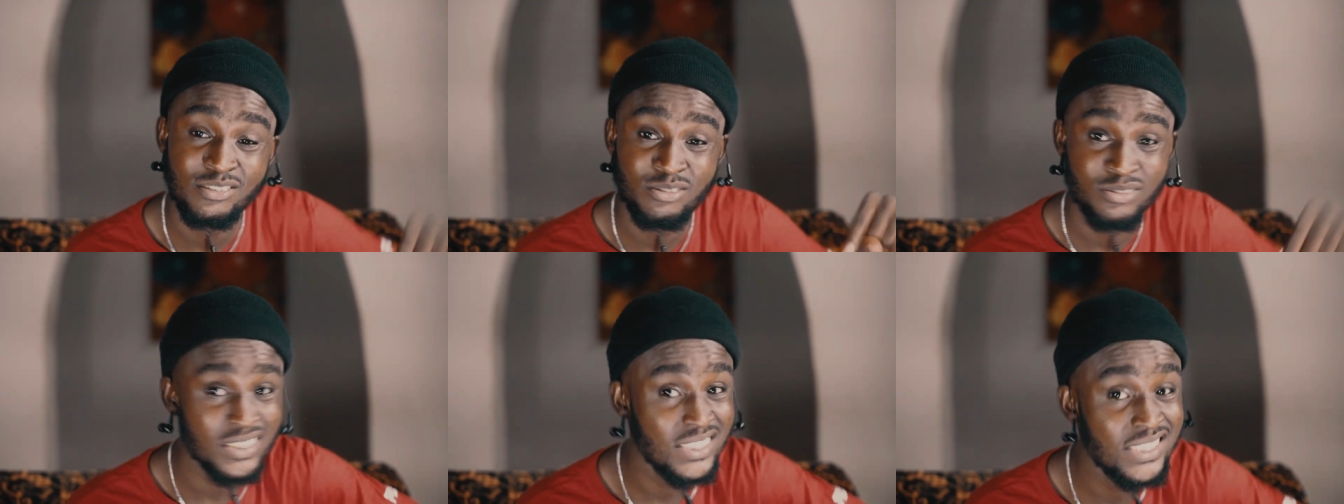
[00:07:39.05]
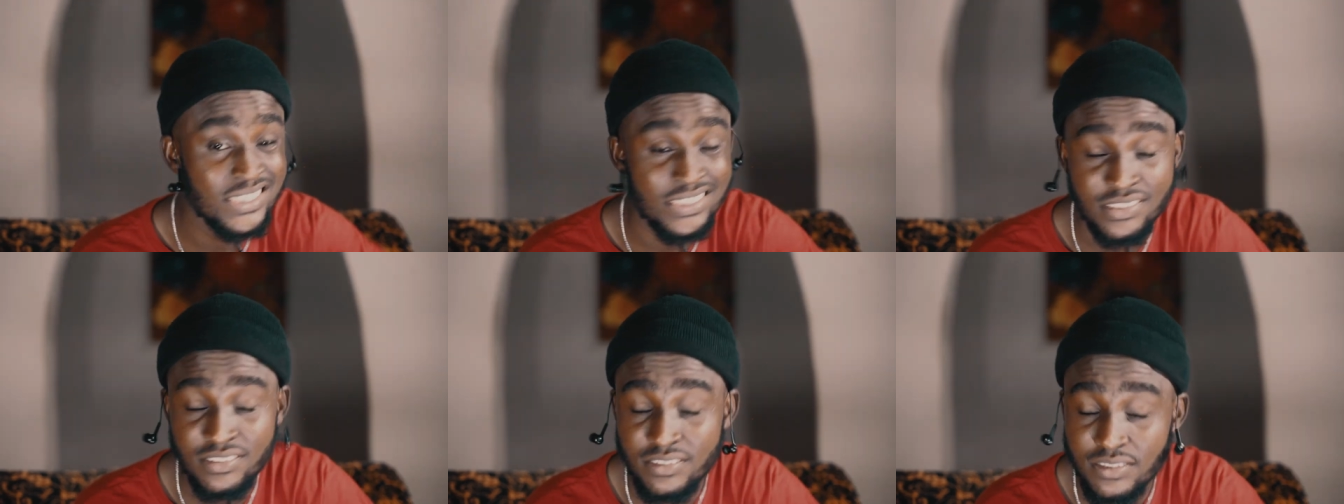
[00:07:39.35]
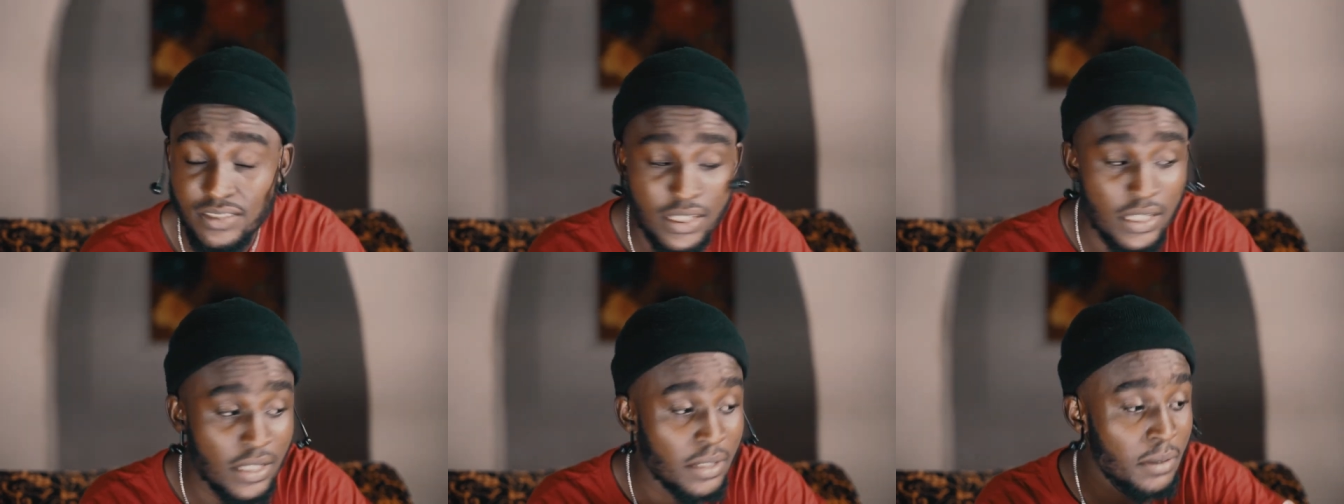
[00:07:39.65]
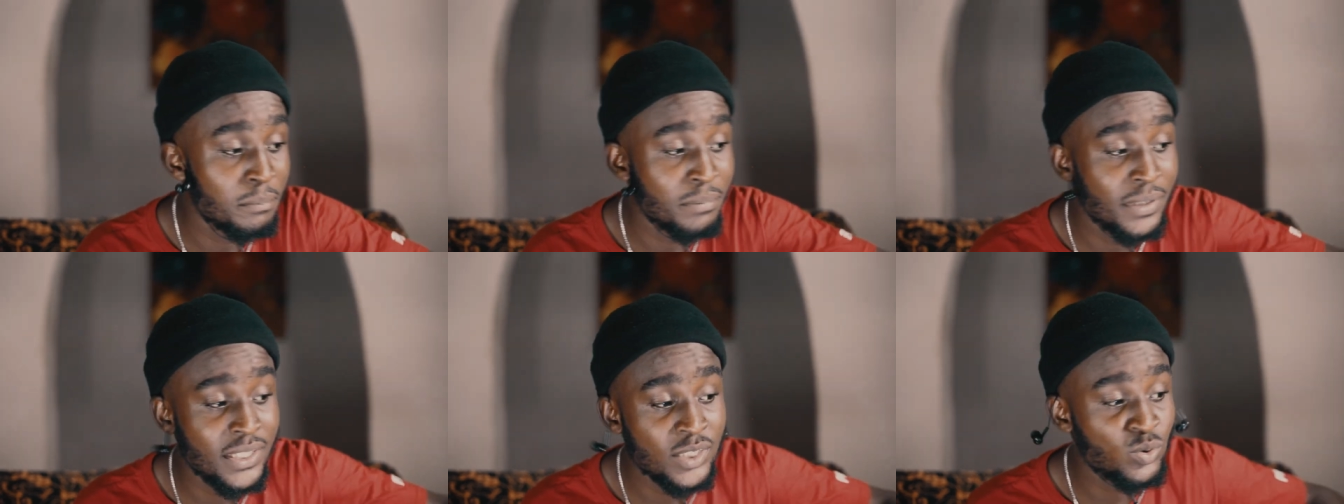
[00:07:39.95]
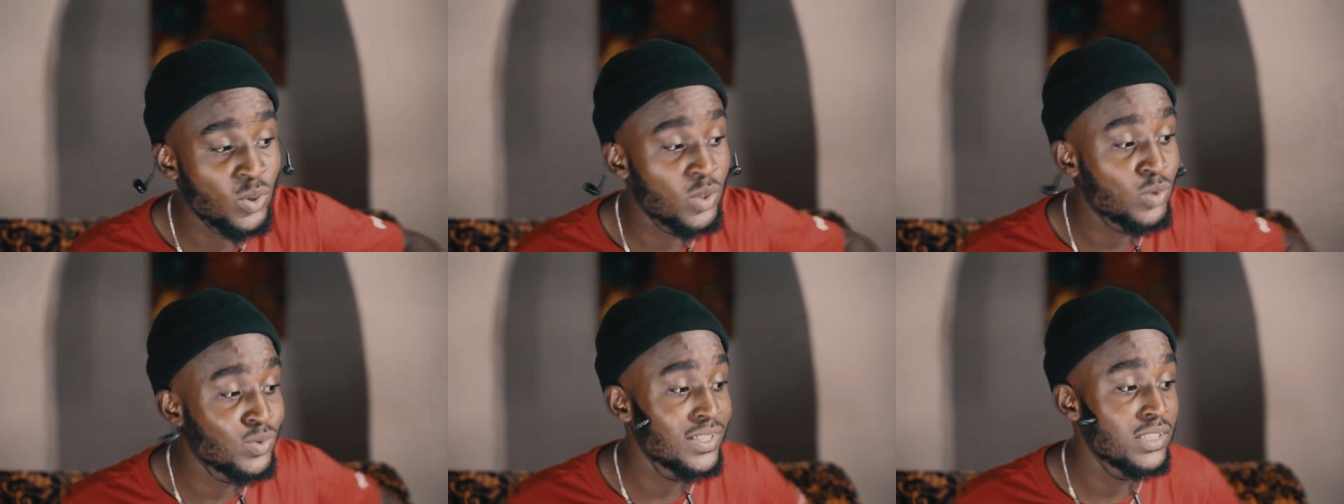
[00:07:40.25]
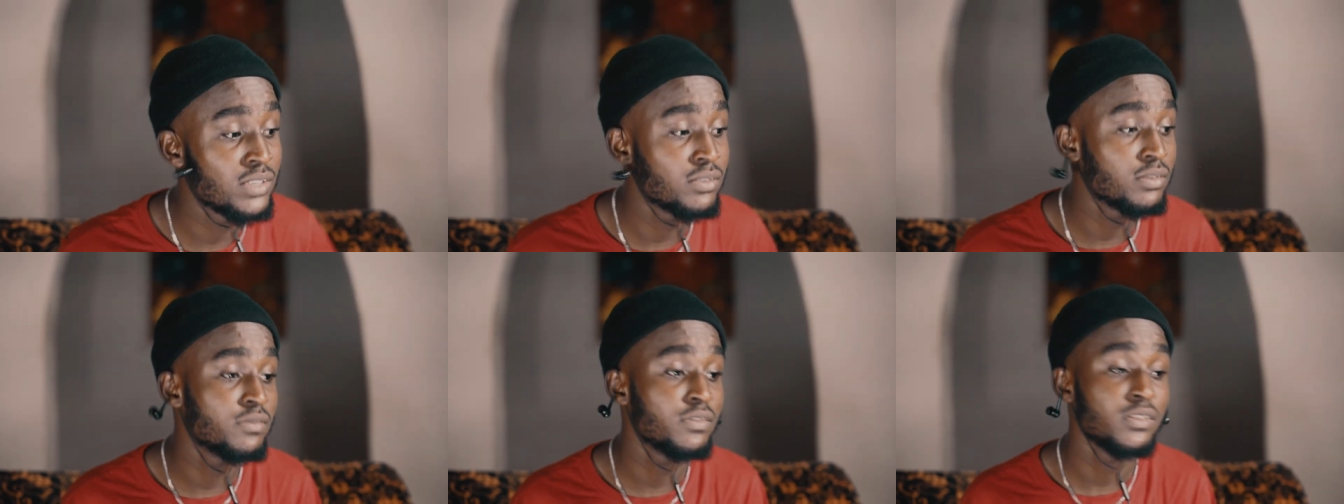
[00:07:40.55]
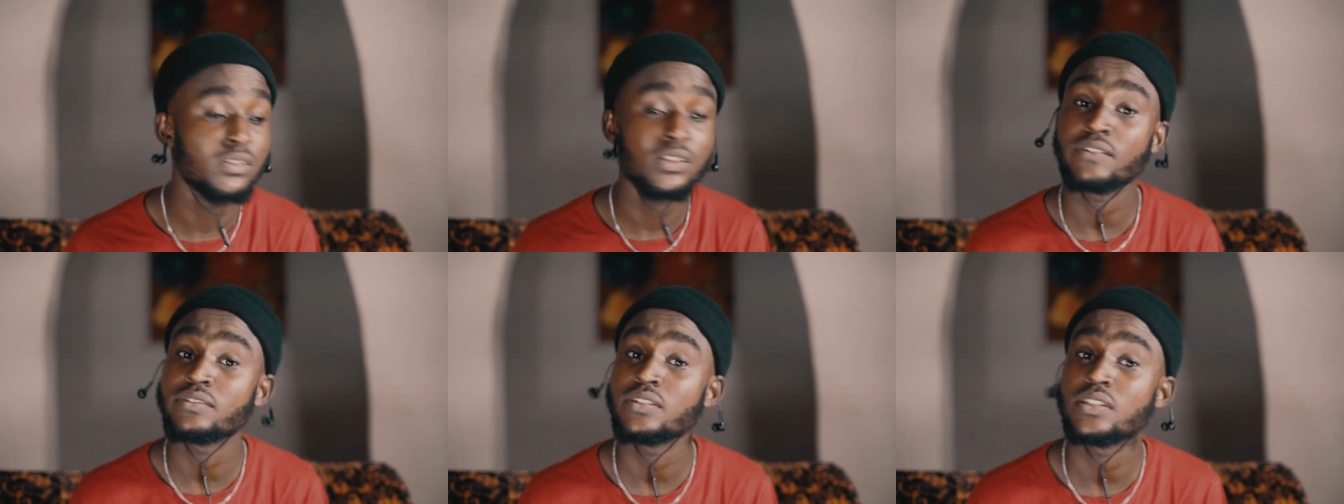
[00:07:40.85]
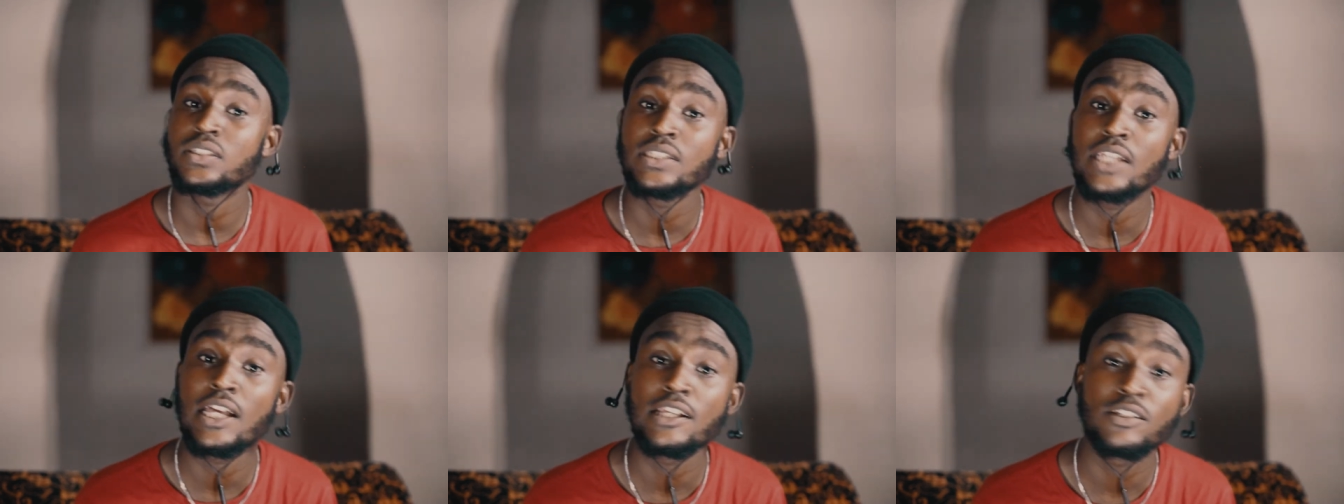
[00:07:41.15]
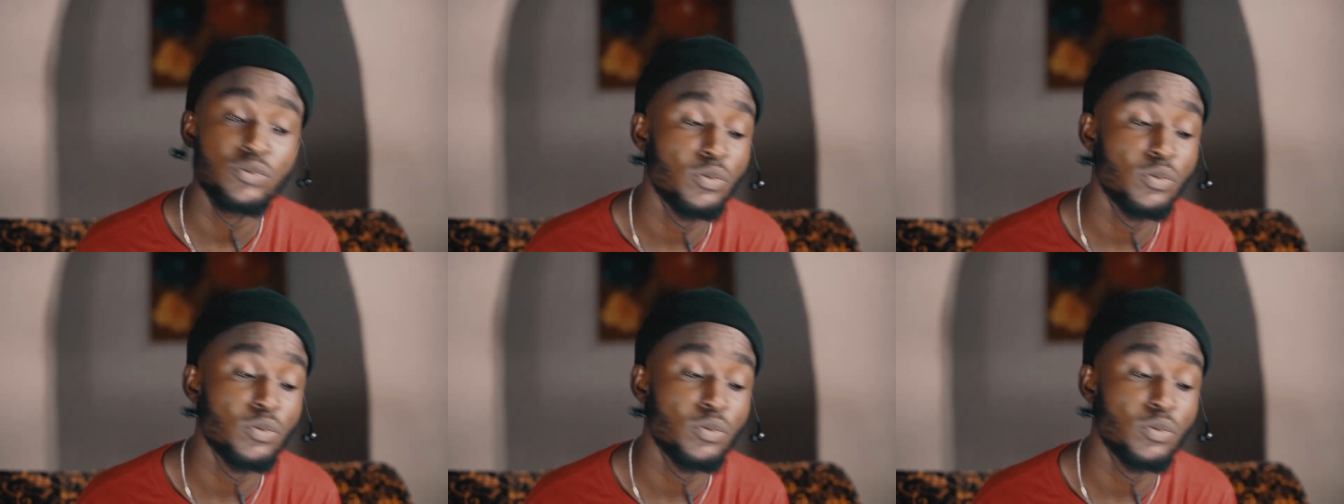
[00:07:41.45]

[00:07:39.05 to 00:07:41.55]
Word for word: You know, this year, best 2023 video I've seen